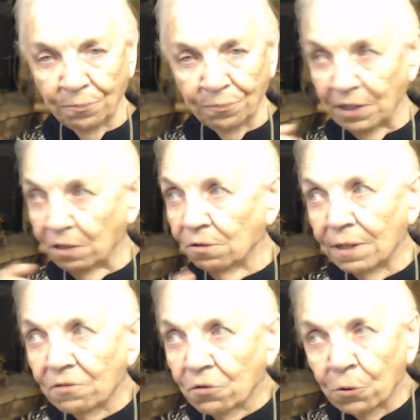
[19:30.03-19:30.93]
you
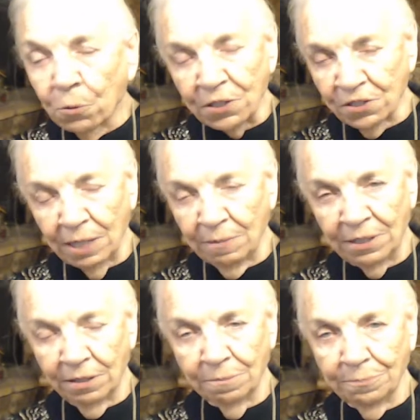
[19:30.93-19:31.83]
never knew what time of
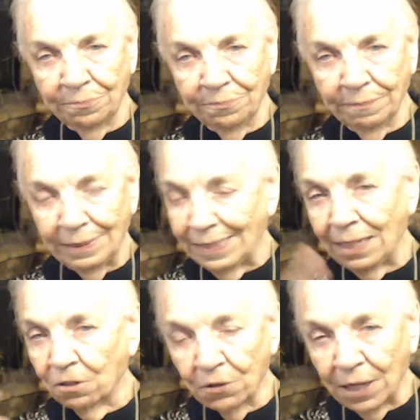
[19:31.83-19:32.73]
the day
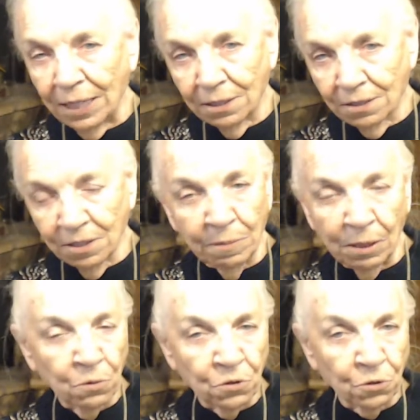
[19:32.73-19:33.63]
or night somebody
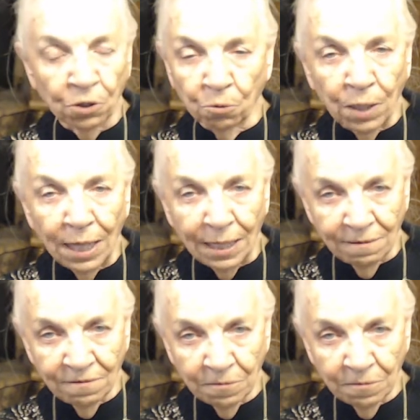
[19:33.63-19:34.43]
was going to arrive.